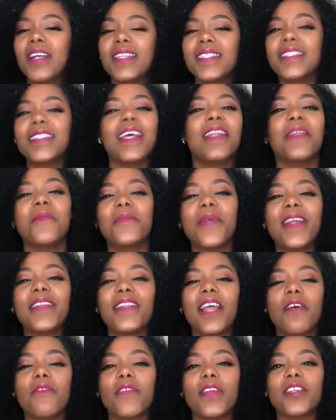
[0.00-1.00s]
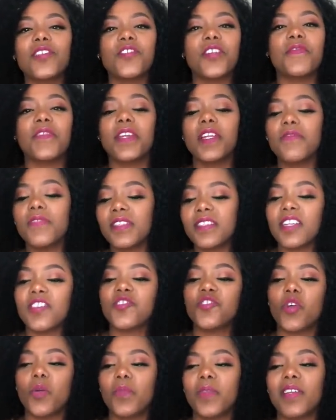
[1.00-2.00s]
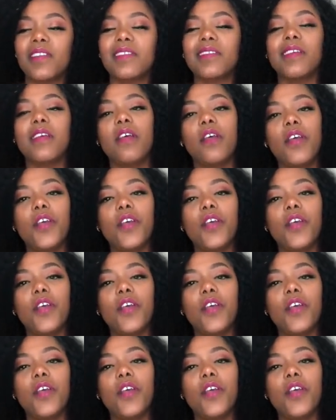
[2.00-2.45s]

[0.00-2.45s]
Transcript: Celebrate that victory, even if it's a job that,